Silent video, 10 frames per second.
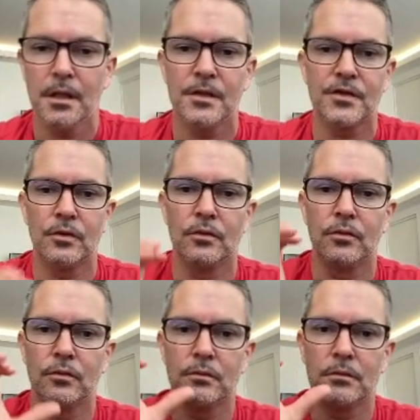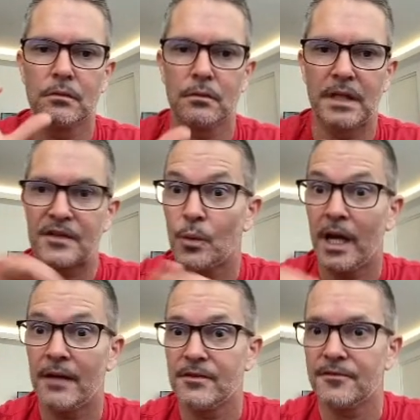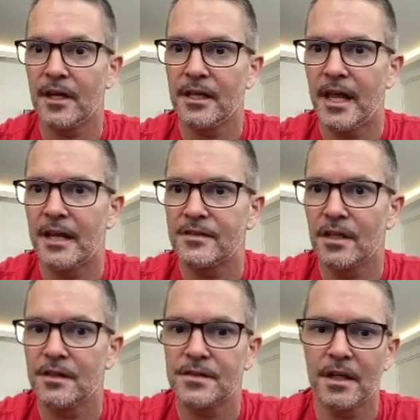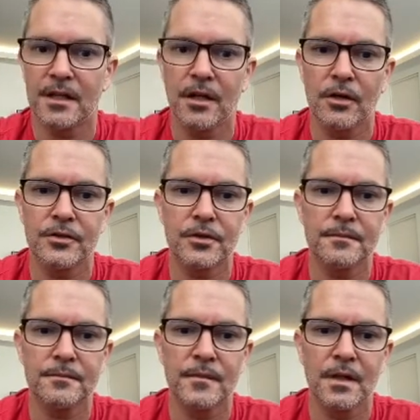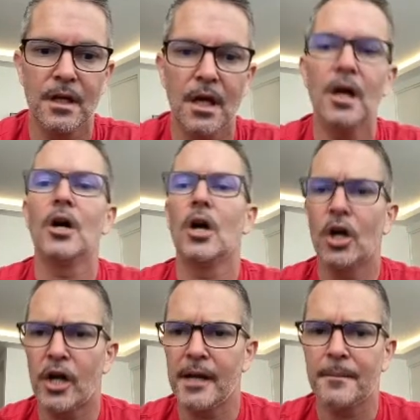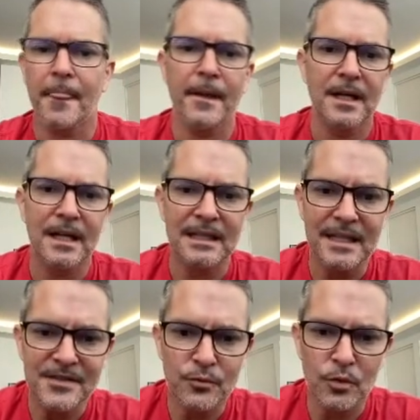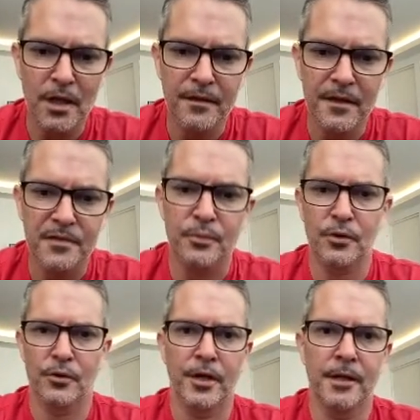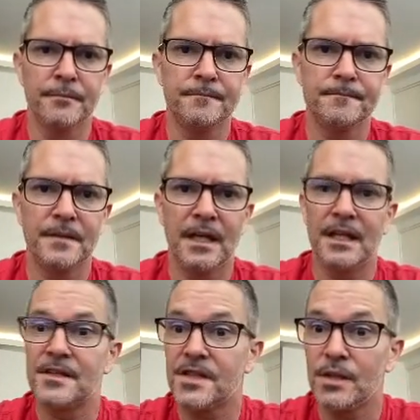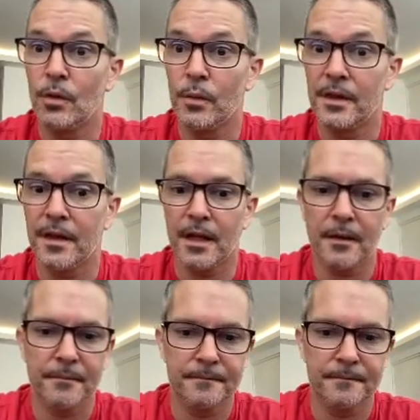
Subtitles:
So that's why I've defined that as an unsigned character. All right, let's run this program and see what we think.